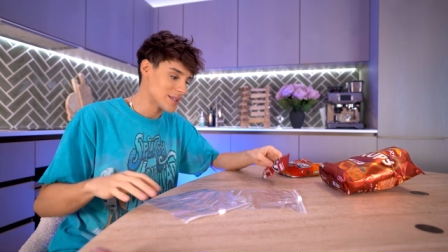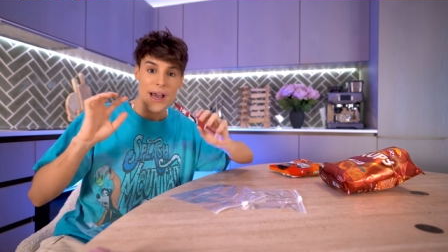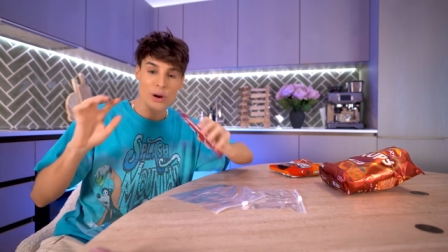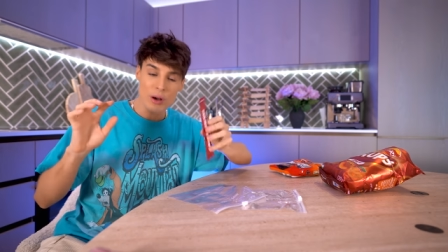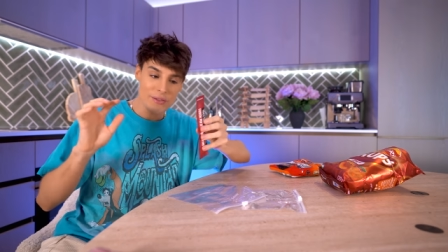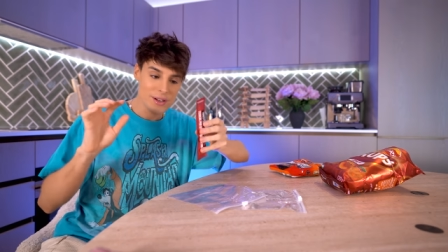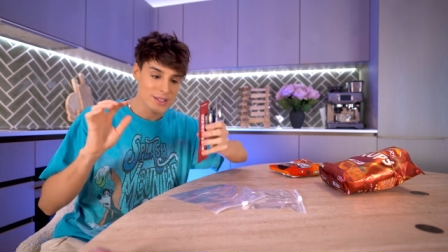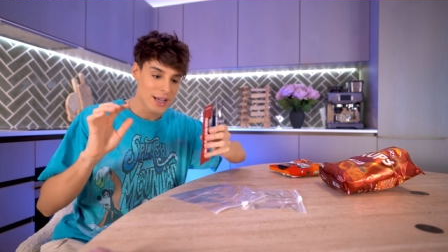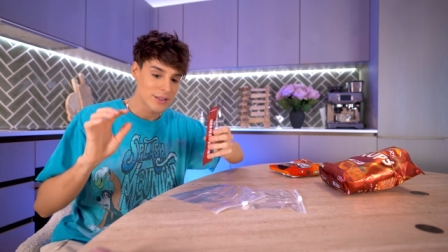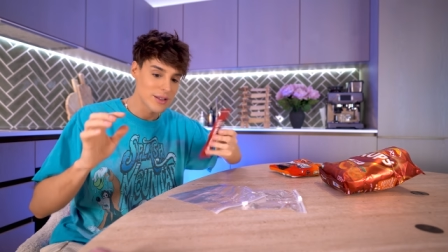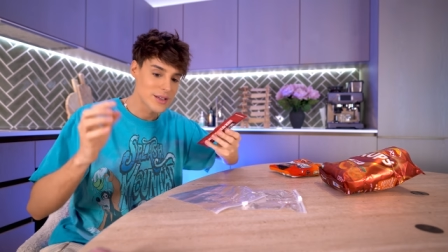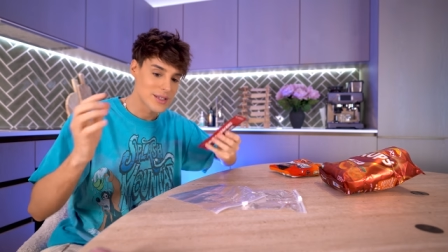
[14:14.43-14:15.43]
I don't have
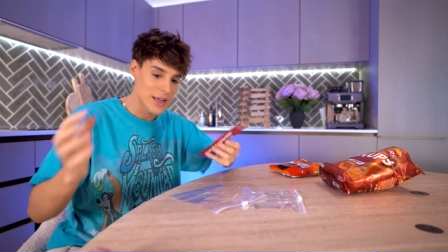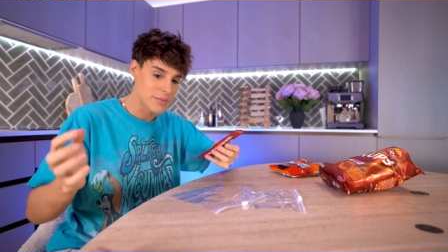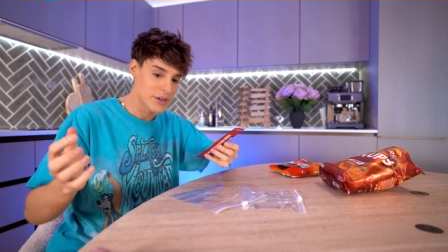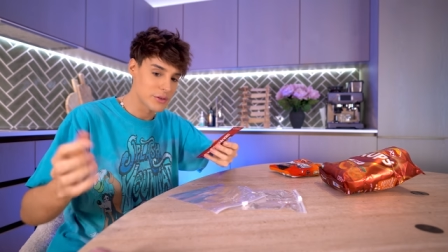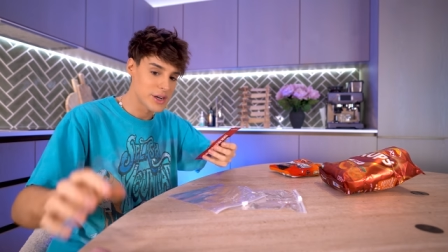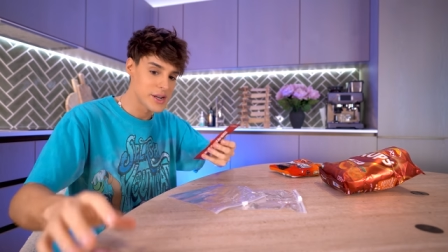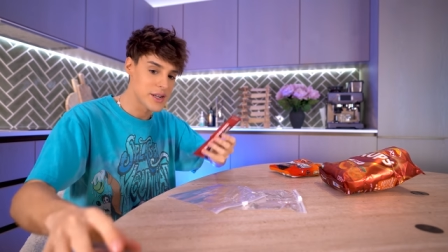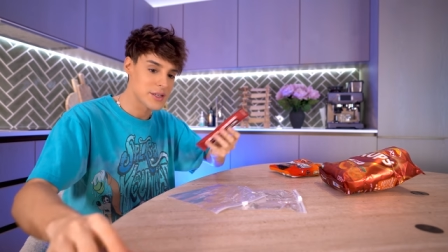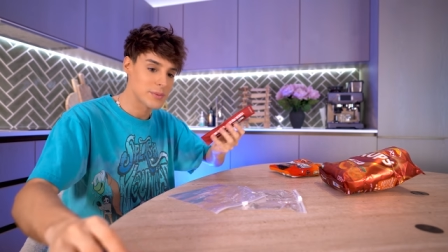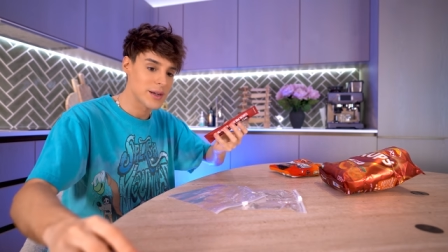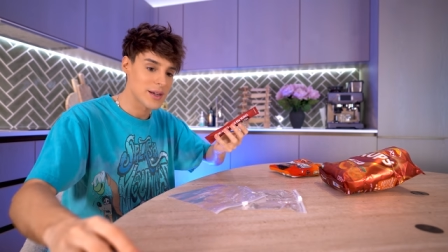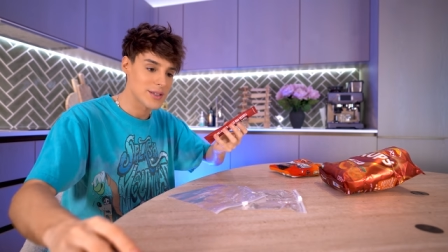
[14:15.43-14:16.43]
exactly the same ingredients
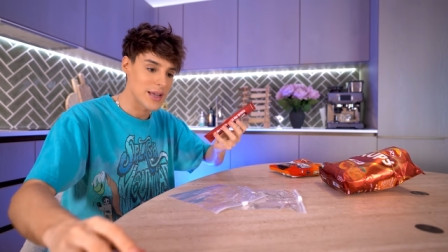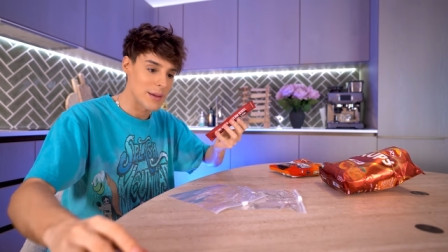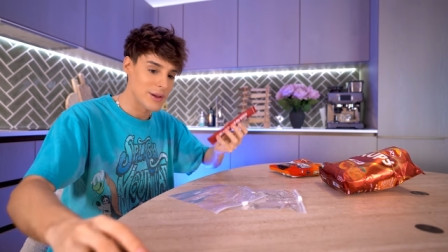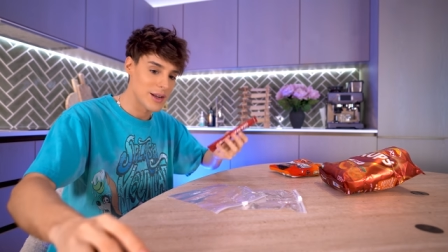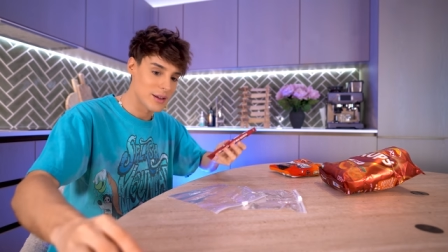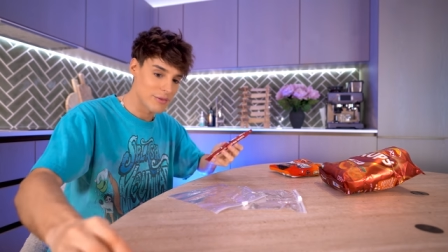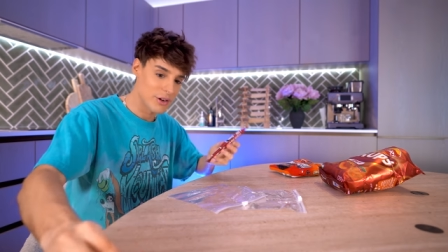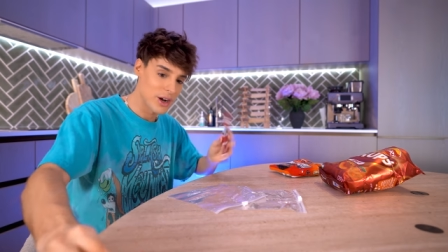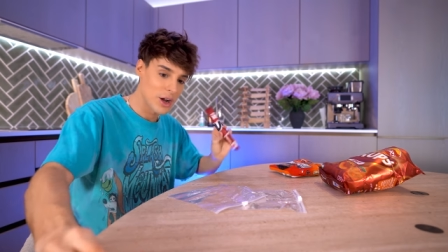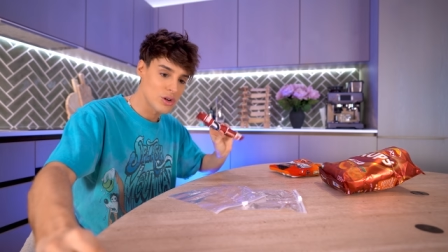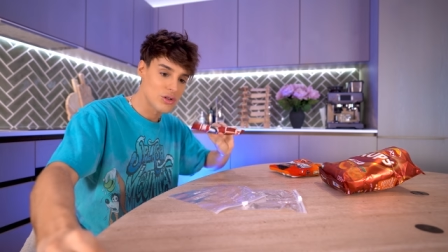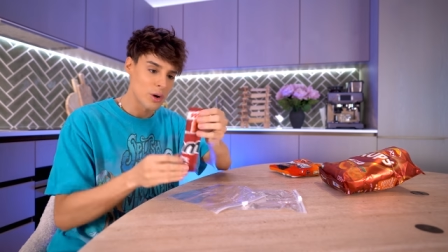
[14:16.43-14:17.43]
because I'm in a different
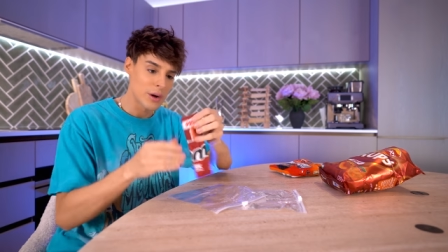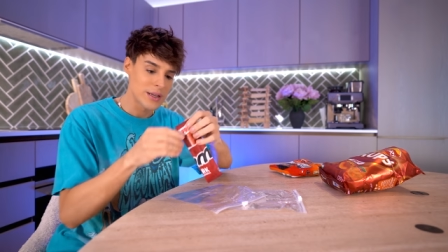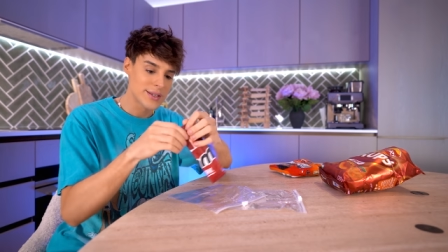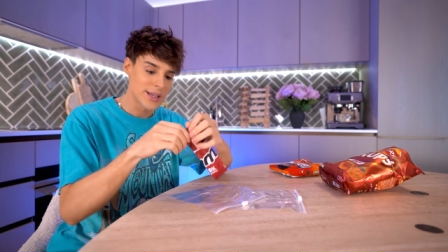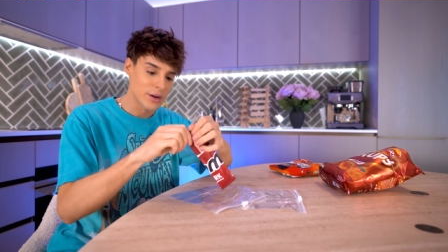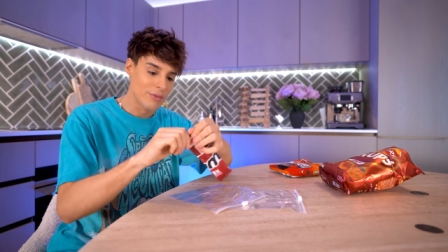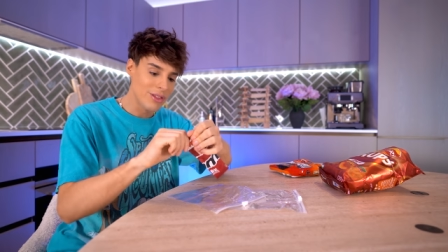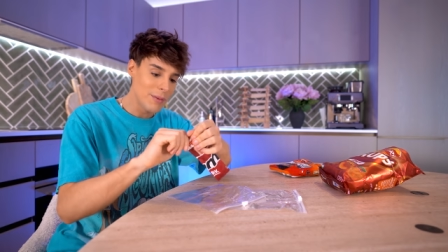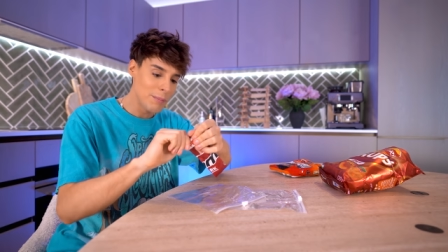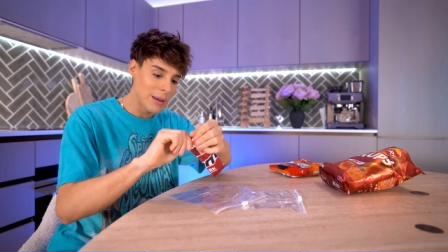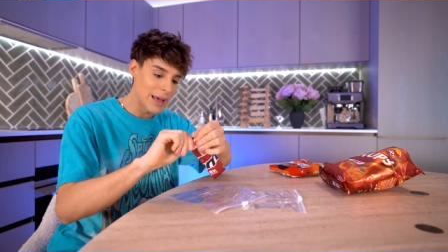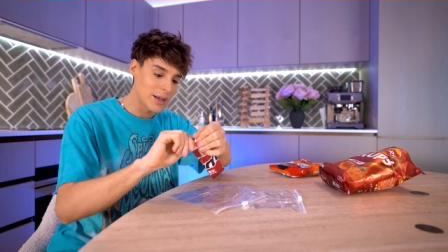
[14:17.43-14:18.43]
country. So instead of the
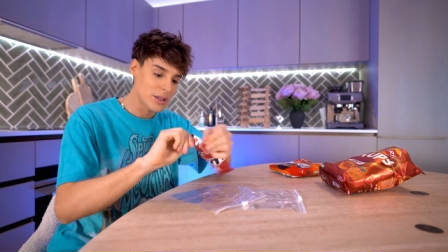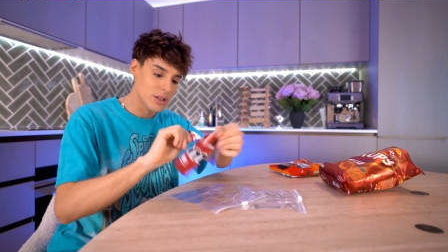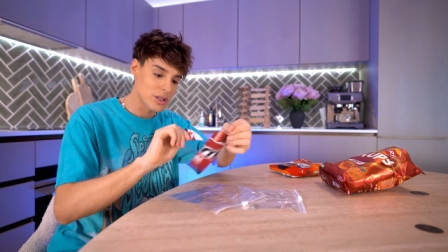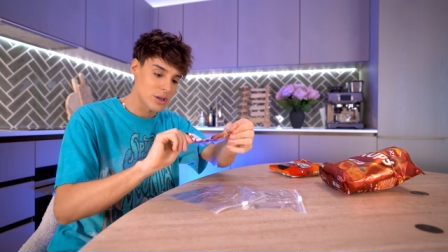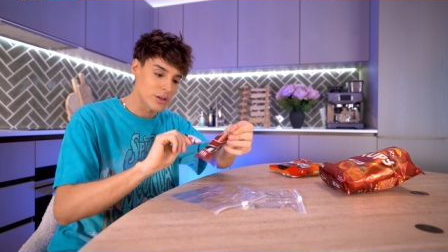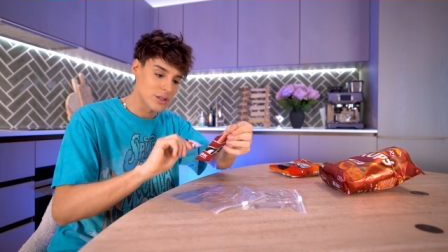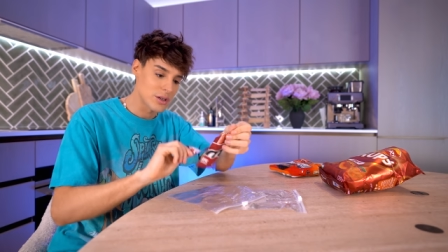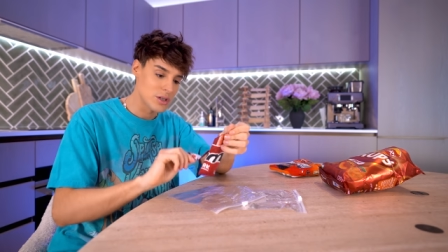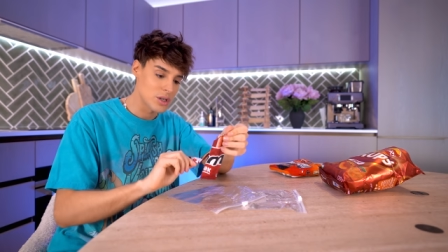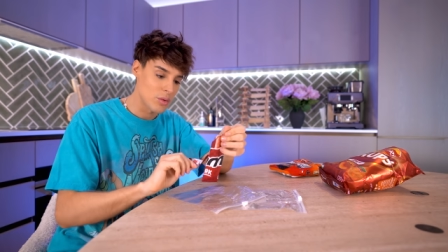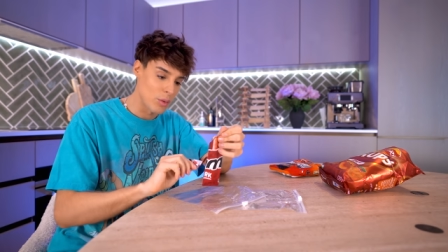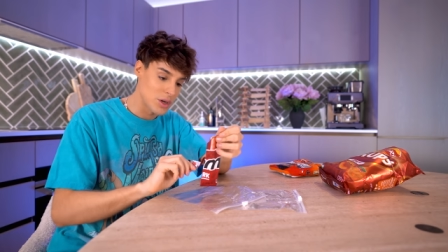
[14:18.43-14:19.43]
pickled
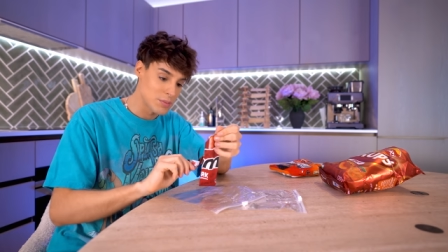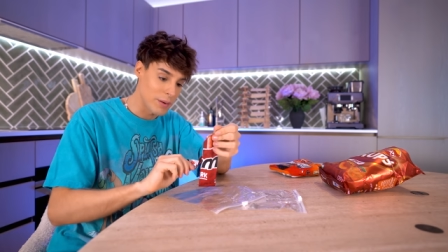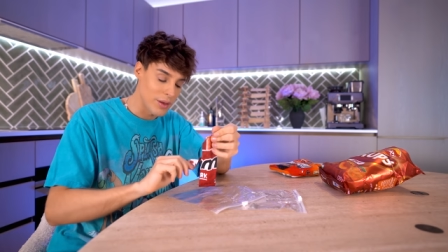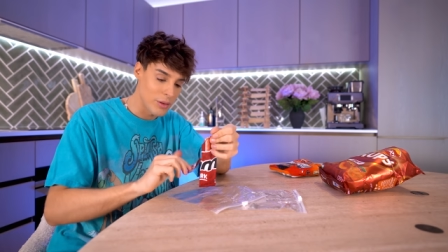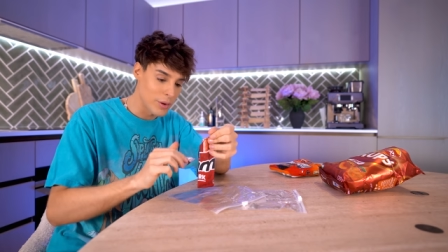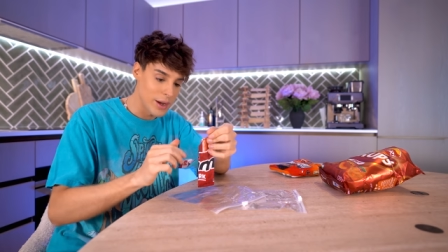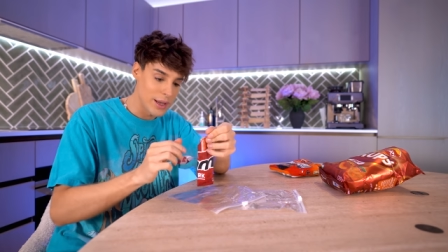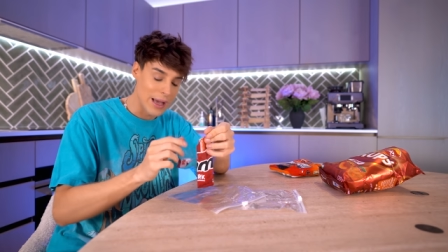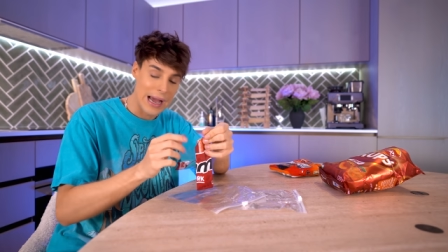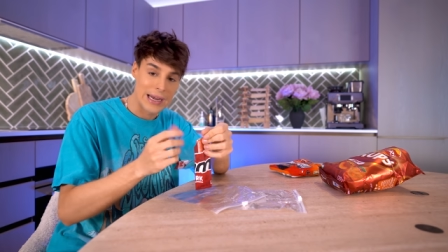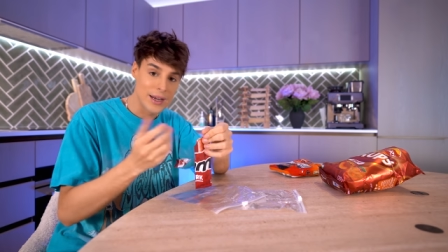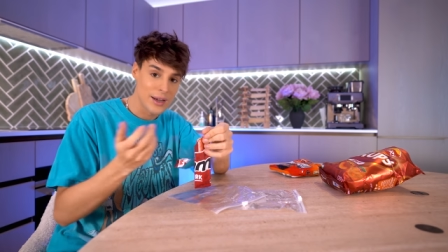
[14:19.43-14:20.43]
sausage, which by the way,
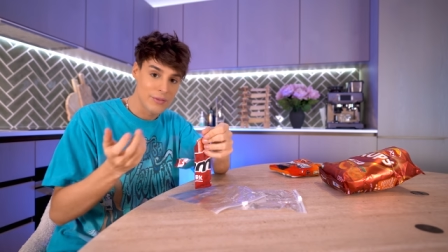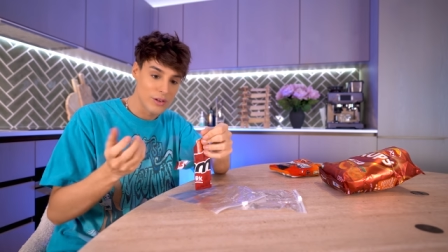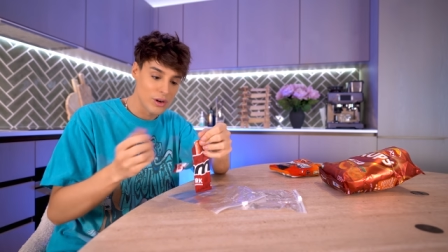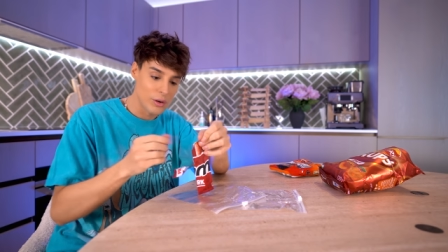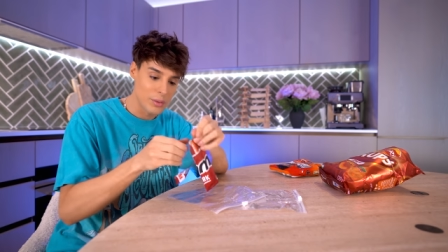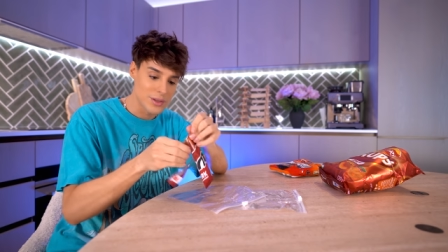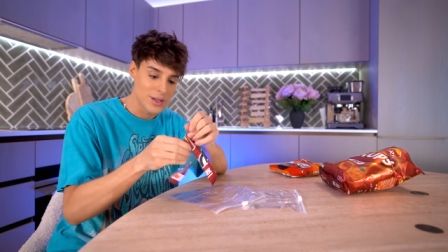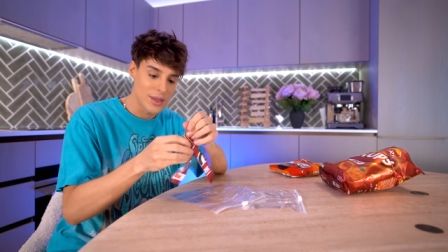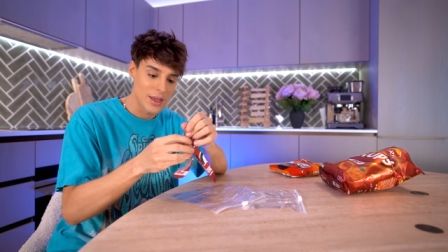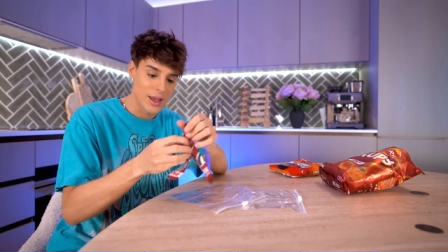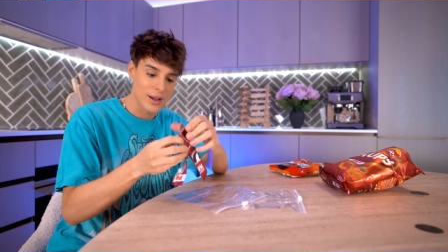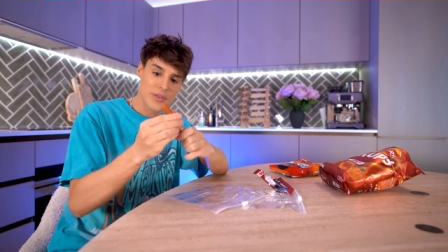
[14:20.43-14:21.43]
I didn't even know it was a
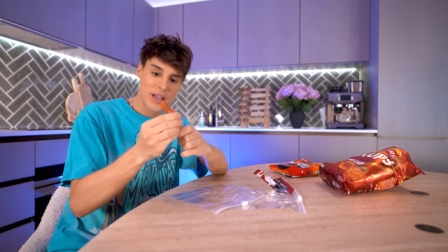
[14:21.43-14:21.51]
thing.